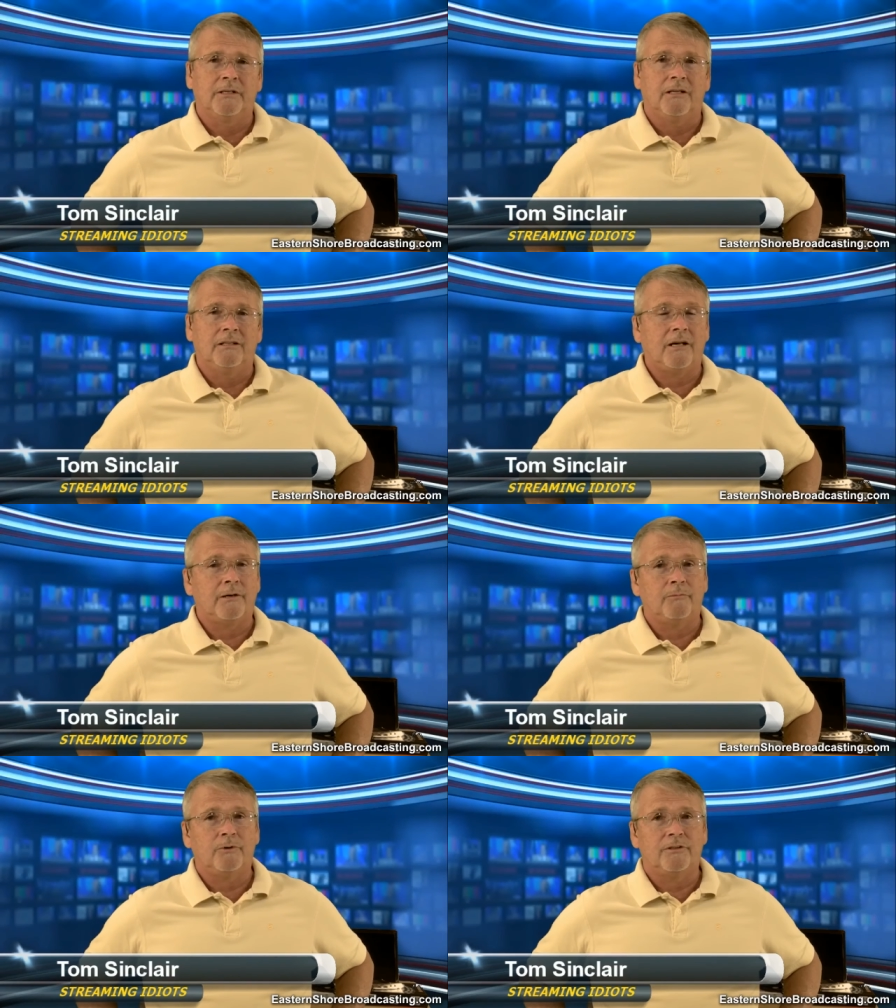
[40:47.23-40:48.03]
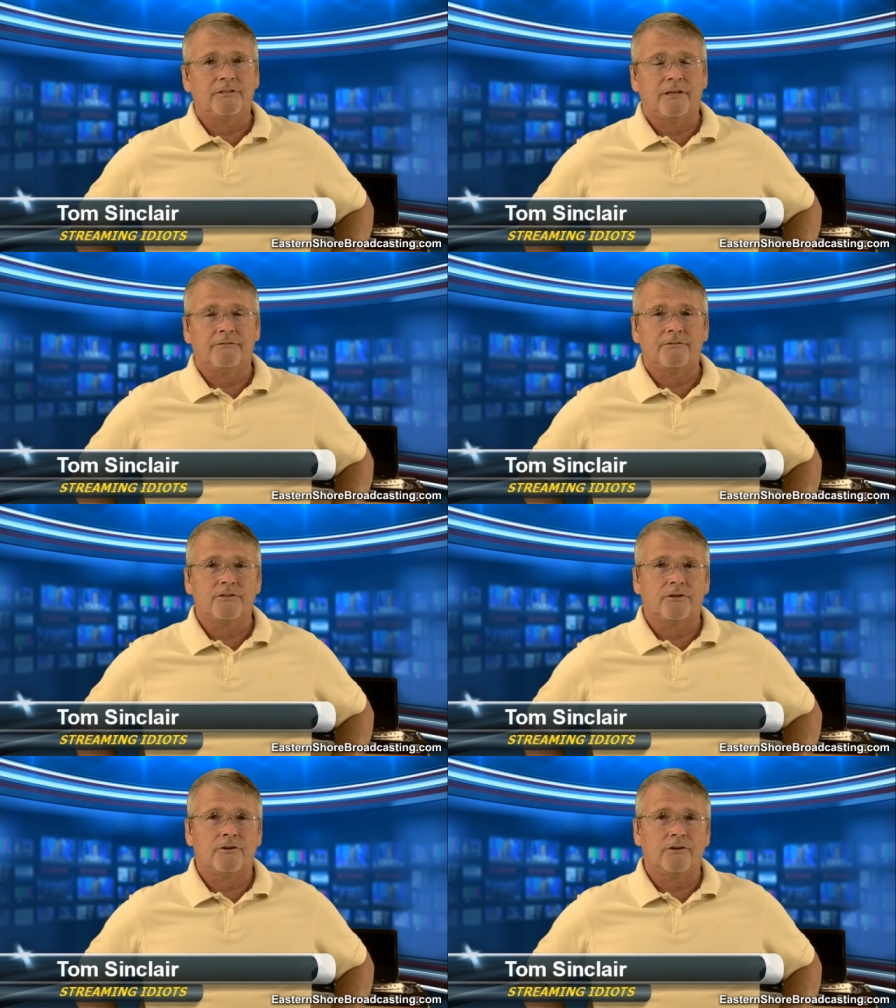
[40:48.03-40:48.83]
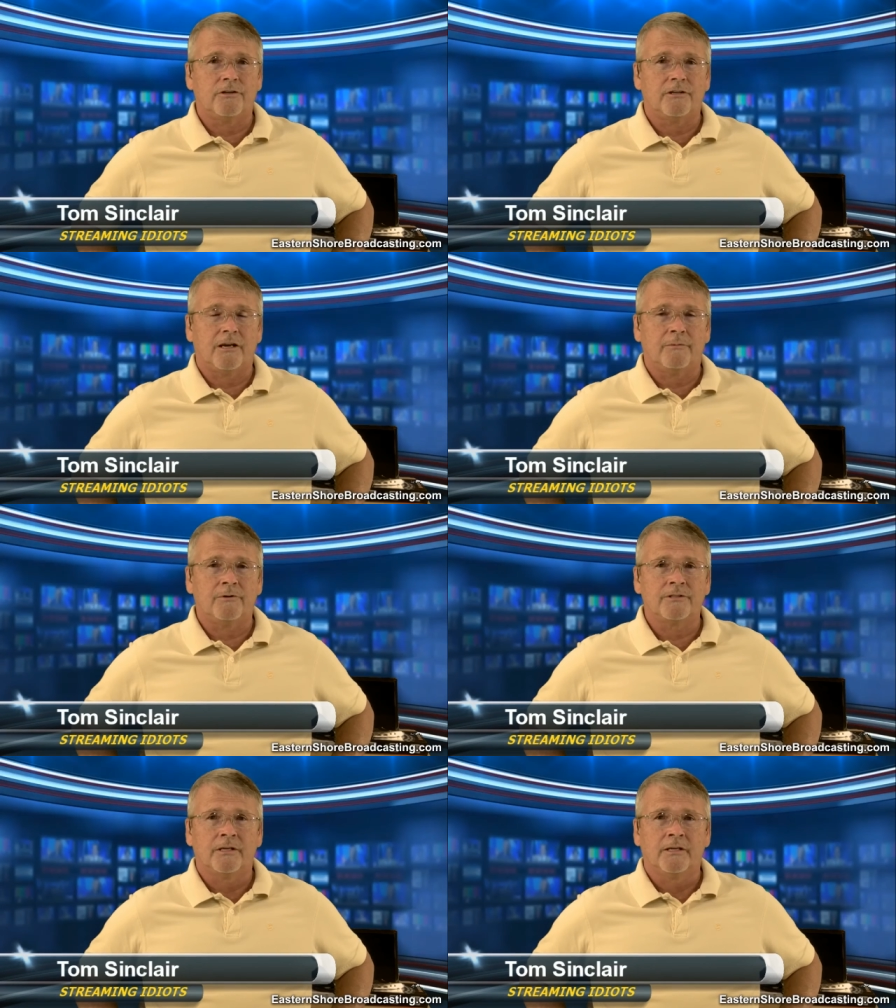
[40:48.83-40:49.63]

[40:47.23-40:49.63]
a lot of them were designed for security cameras.